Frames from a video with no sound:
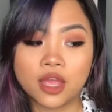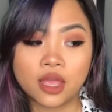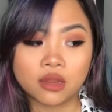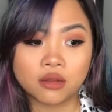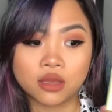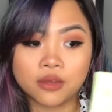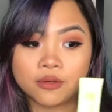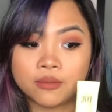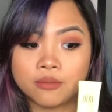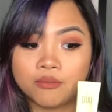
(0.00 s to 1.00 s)
and
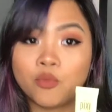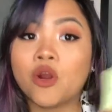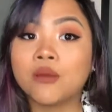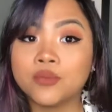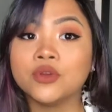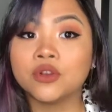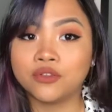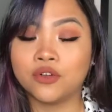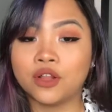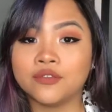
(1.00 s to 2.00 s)
more
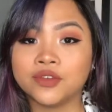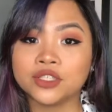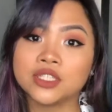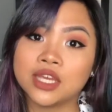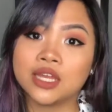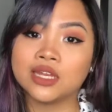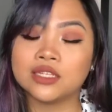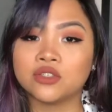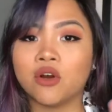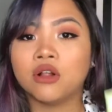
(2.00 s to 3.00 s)
beautiful if your skin
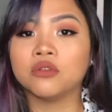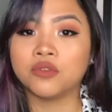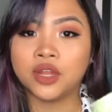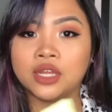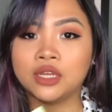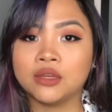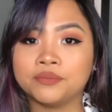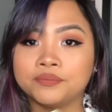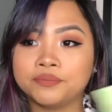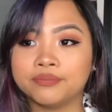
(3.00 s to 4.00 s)
is already,
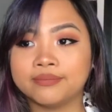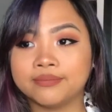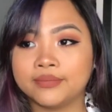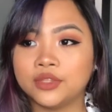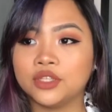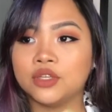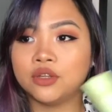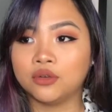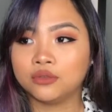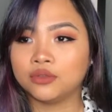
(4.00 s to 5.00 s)
you
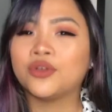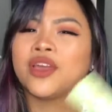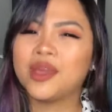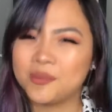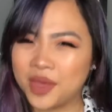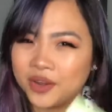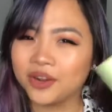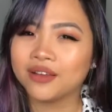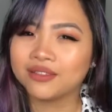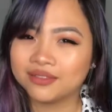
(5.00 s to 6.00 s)
know, looking
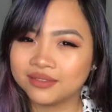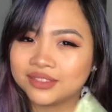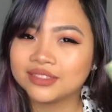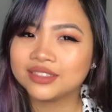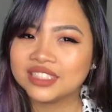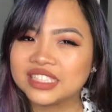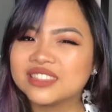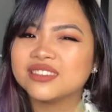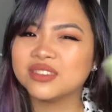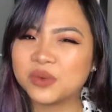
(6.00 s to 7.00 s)
better.
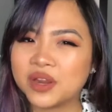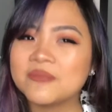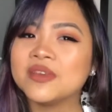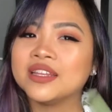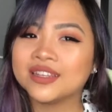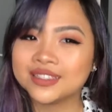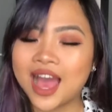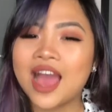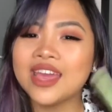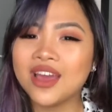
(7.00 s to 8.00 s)
You know what I mean? Because
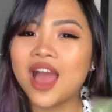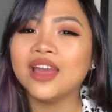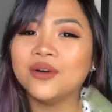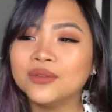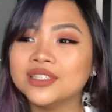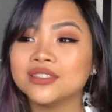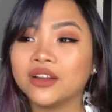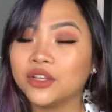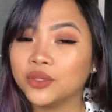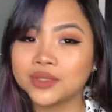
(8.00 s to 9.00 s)
I only
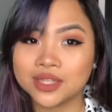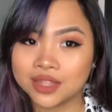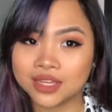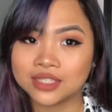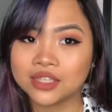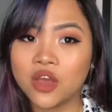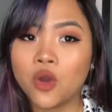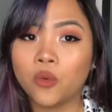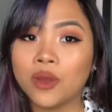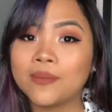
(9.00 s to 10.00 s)
started using this
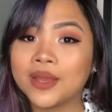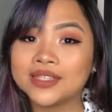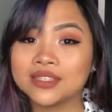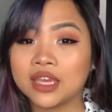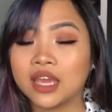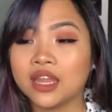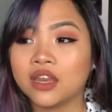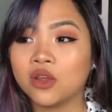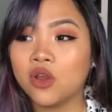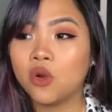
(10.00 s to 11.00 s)
when my
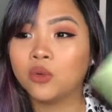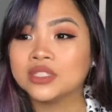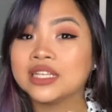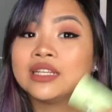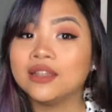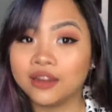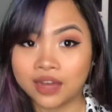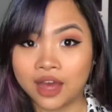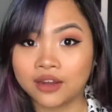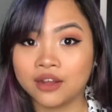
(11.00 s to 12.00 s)
skin was cleared
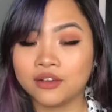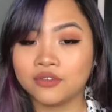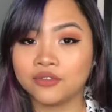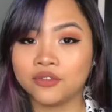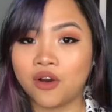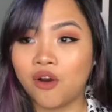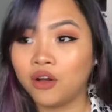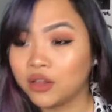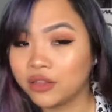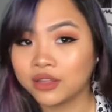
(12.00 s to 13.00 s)
out of
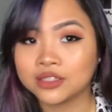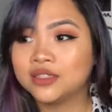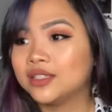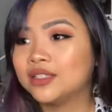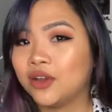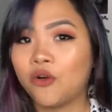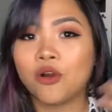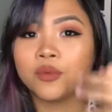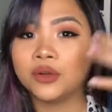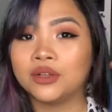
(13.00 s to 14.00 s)
all of the cystic
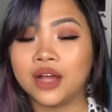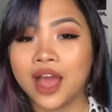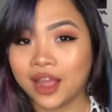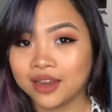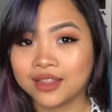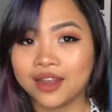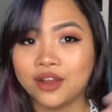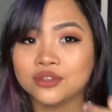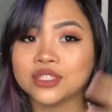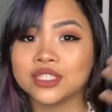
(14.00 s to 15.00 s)
hormonal acne that I was